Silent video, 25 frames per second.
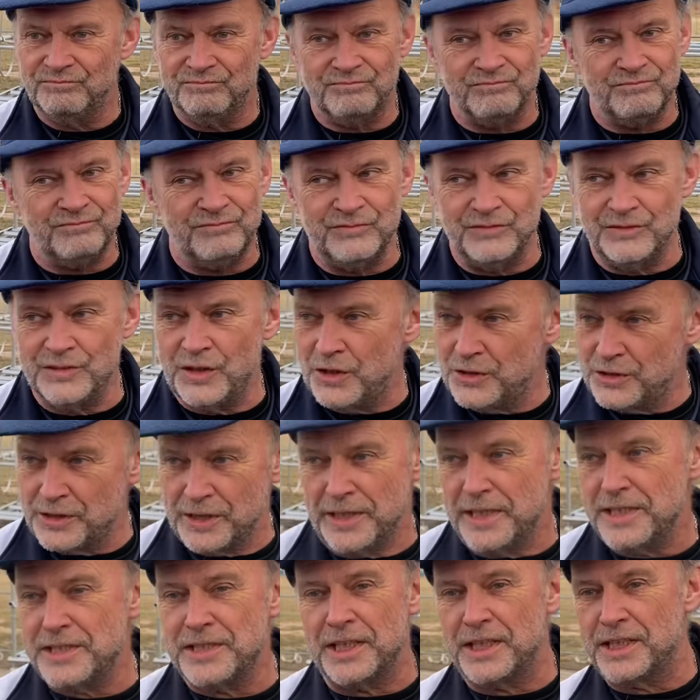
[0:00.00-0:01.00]
Not to
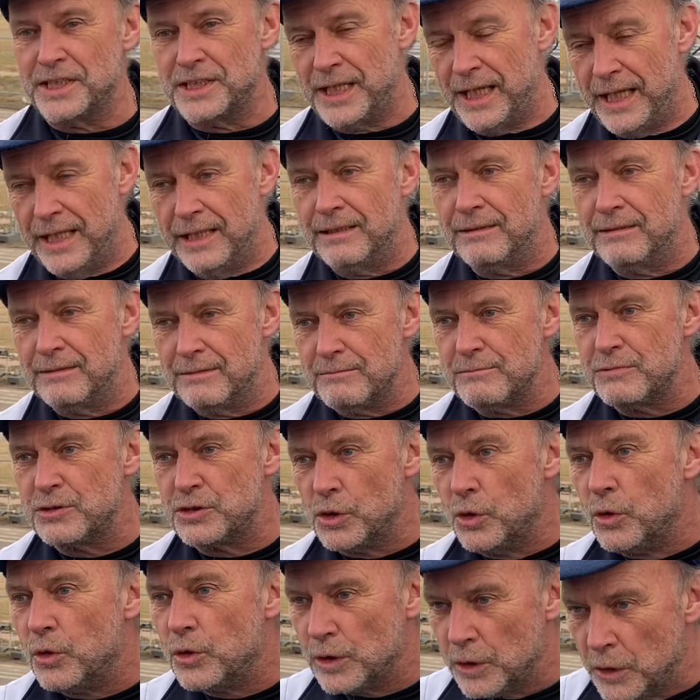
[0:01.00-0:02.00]
this extent,
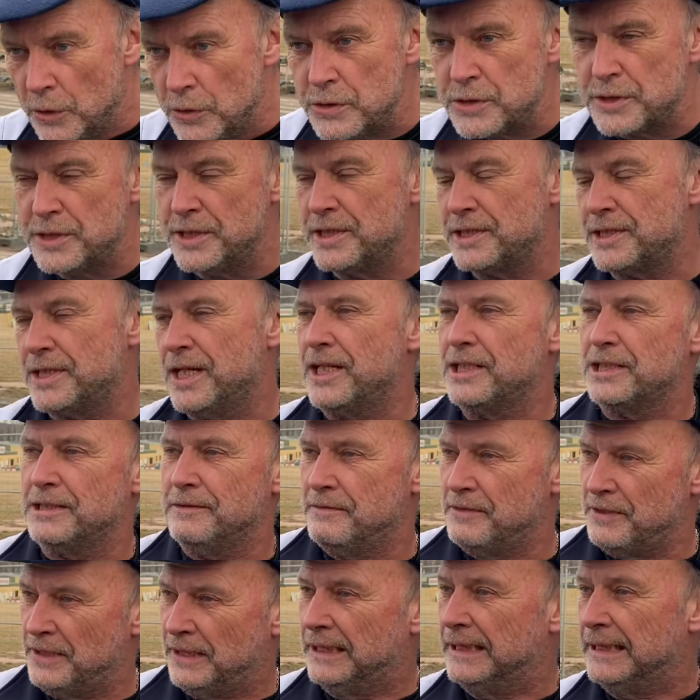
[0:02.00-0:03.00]
so close to the start of the
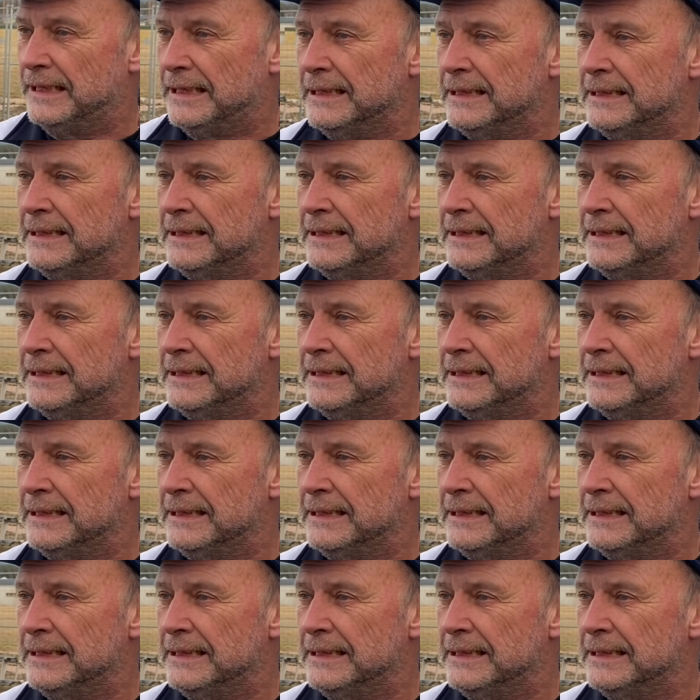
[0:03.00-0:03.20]
rally.